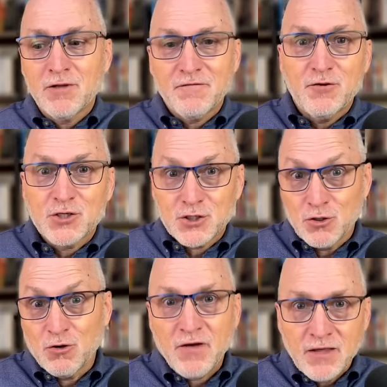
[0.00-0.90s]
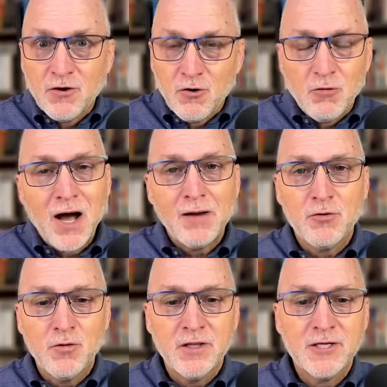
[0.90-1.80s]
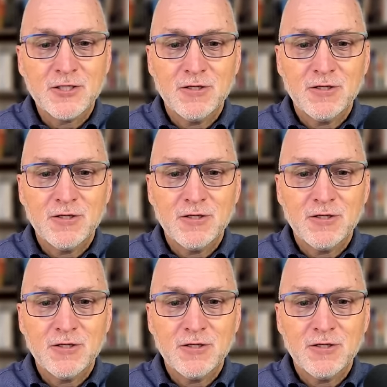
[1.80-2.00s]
if you survey the whole Bible with us,